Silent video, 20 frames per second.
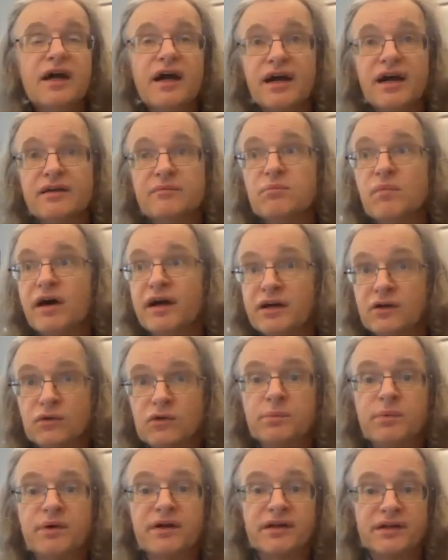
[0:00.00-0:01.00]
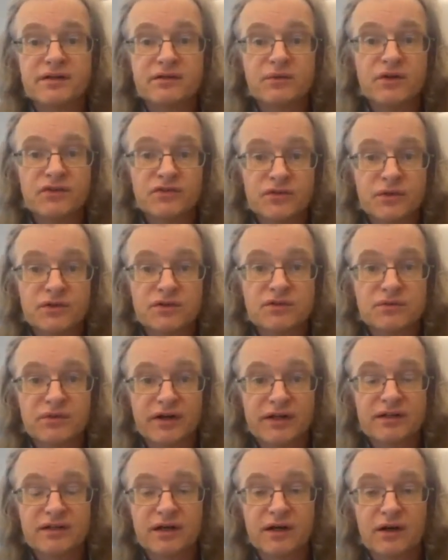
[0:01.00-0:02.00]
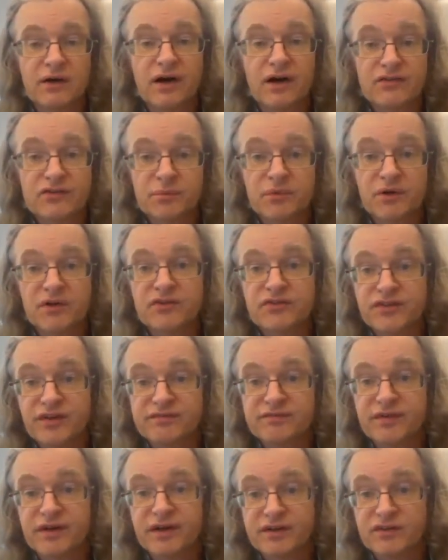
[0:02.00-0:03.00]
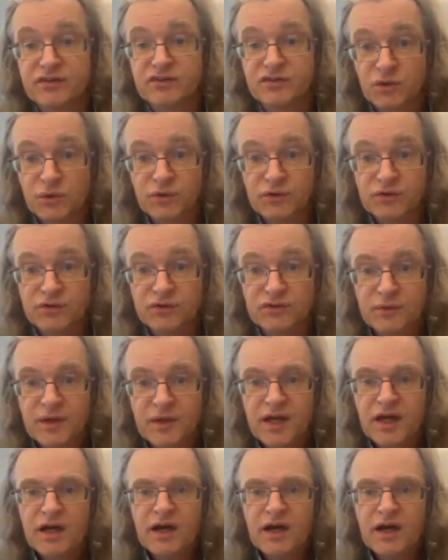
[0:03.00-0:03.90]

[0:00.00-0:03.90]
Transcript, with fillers: And my group in research right now has about seven, eight students,